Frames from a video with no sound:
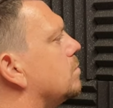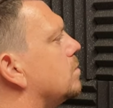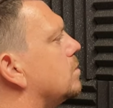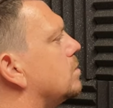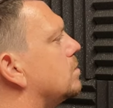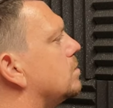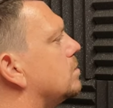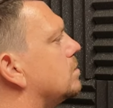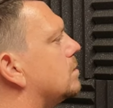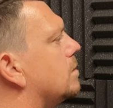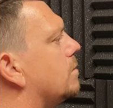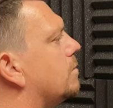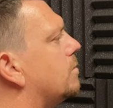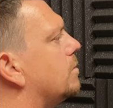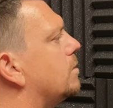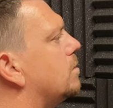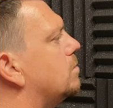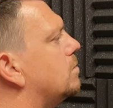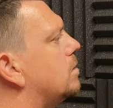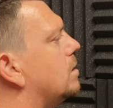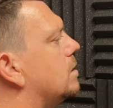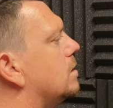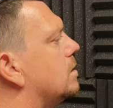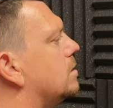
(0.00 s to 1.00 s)
but just a
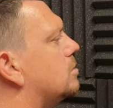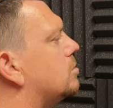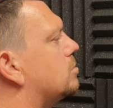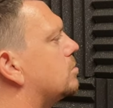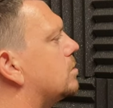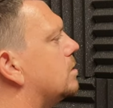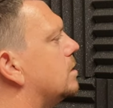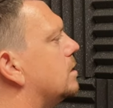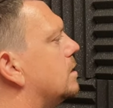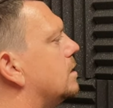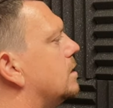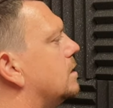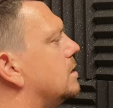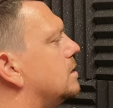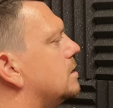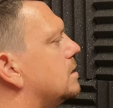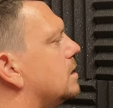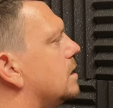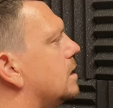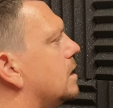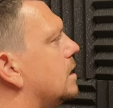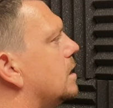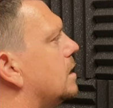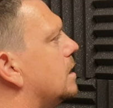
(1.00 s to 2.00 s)
few little
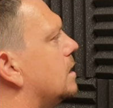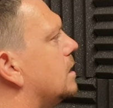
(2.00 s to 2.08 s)
trees.